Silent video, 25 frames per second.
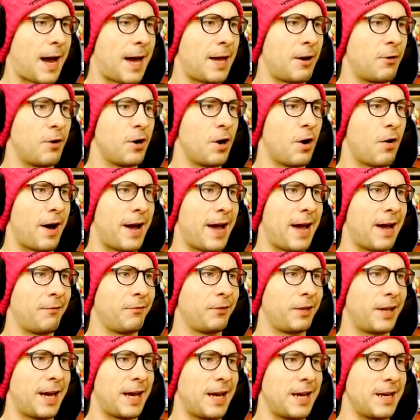I don't know, I
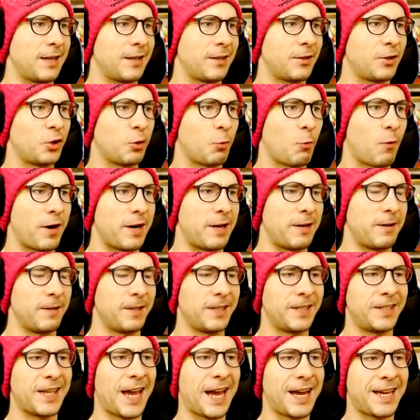have like 20
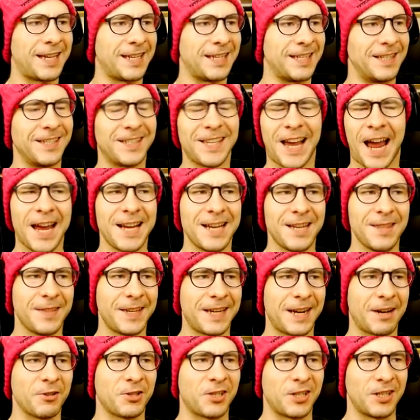seconds. I didn't
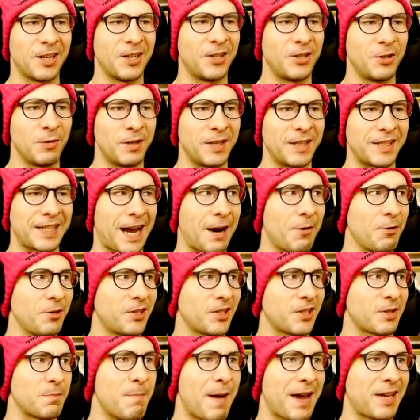think I was gonna do this. I
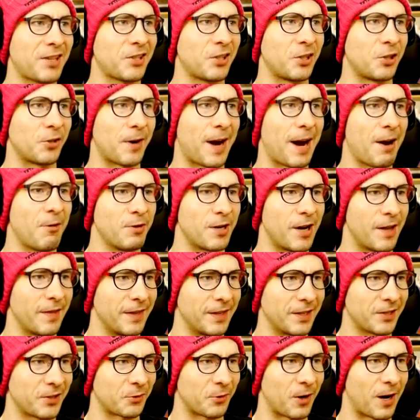was just messing around
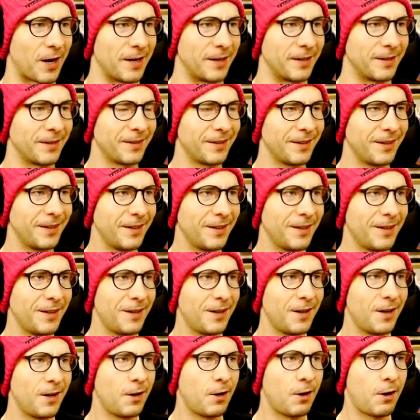on this run.
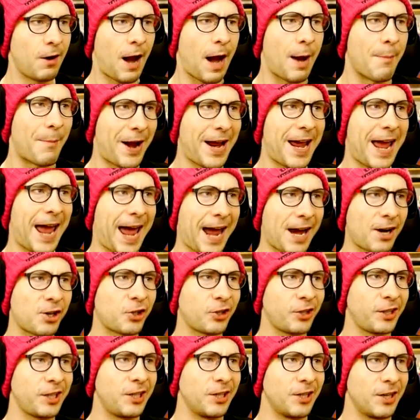Am I
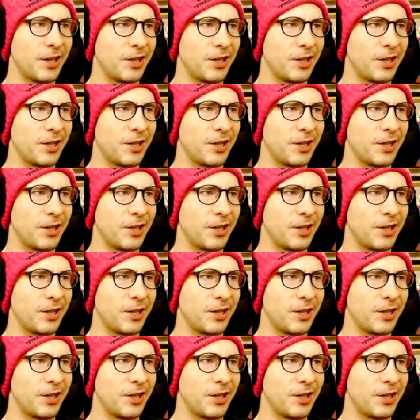actually